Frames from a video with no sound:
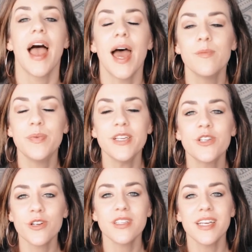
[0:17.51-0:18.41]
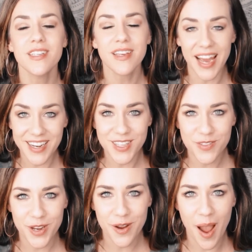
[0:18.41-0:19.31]
And be sure to stay to the end of
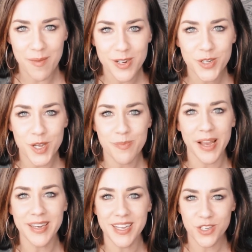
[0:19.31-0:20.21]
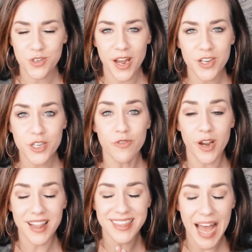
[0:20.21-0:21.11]
this video. I'm gonna show you my ninja strategy for
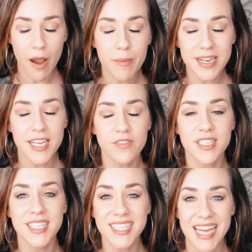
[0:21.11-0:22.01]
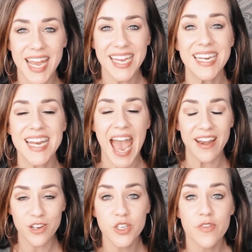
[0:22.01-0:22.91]
allowing myself to stay in an
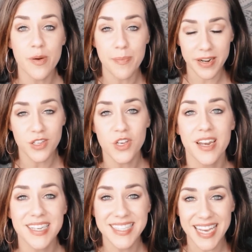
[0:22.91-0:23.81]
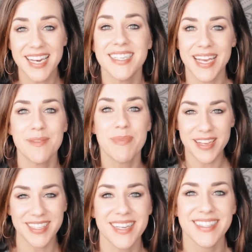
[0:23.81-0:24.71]
energy of an abundance on a day-to-day -day
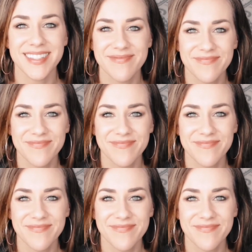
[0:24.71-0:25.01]
basis.